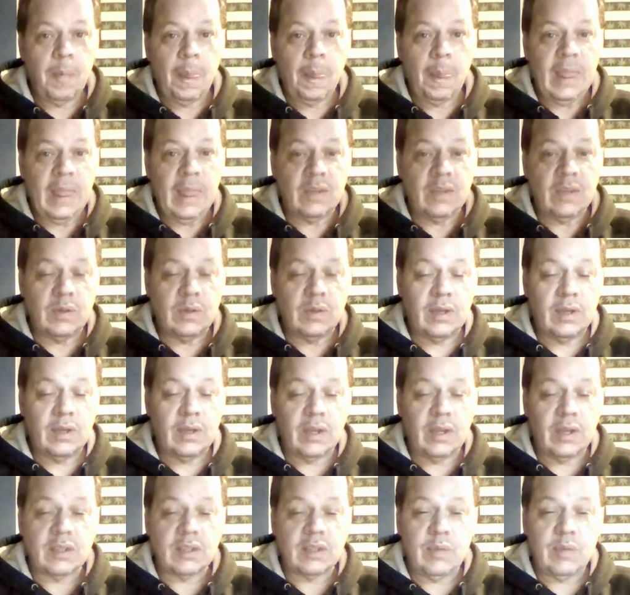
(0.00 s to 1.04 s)
So until
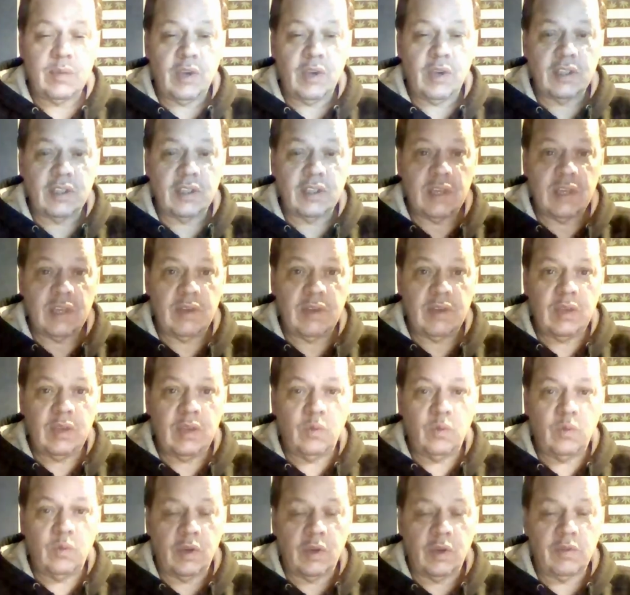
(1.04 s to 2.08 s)
next time, you guys have a
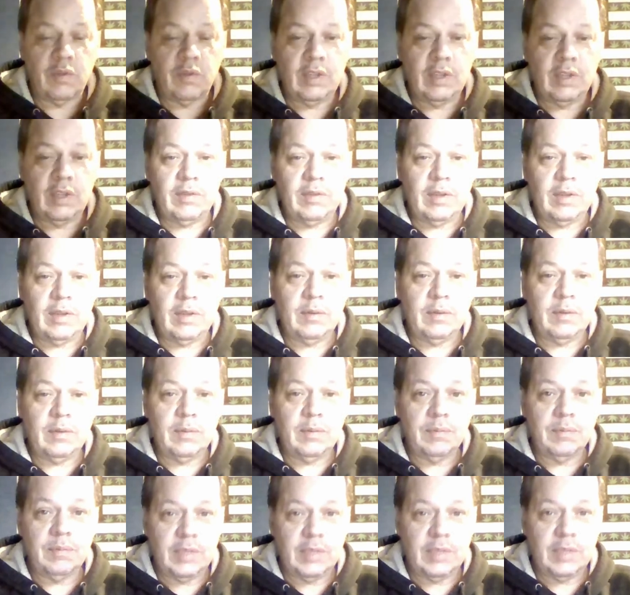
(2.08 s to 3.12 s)
wonderful evening.
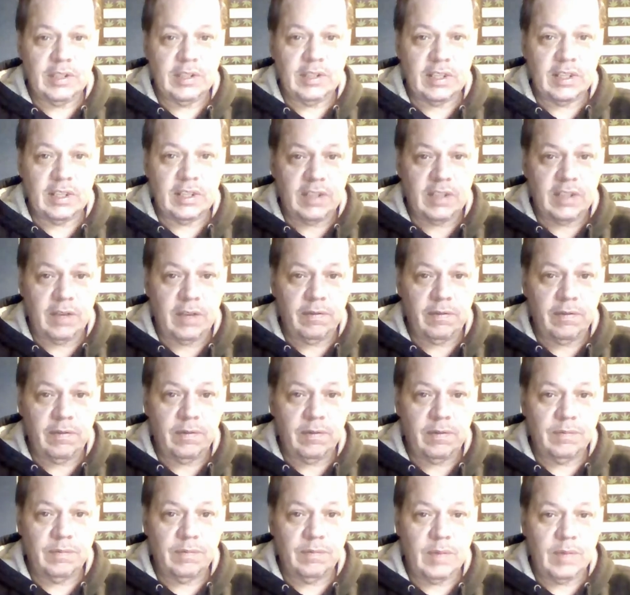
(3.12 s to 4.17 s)
Please stay safe.
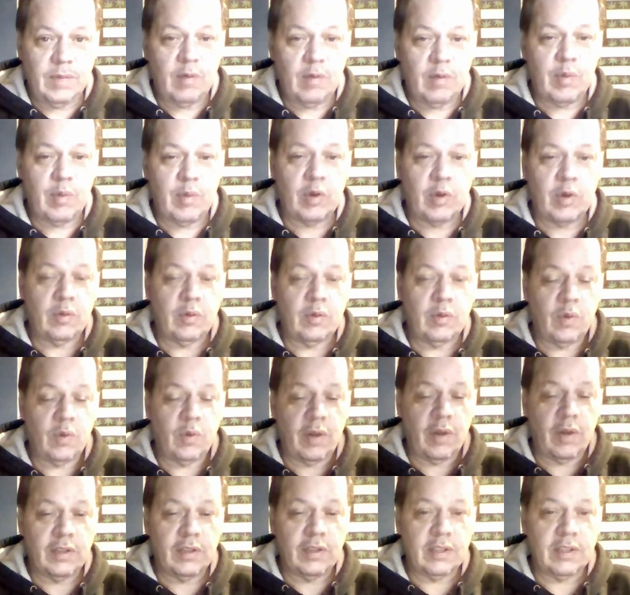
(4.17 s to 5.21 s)
And remember, we're all in
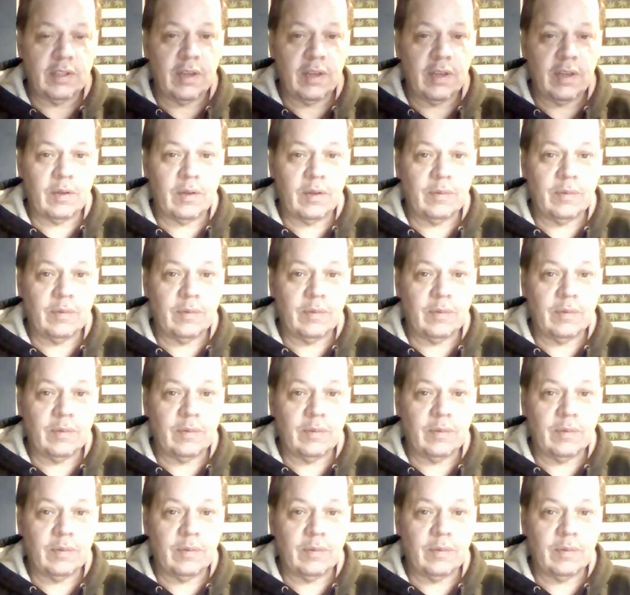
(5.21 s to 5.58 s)
this together.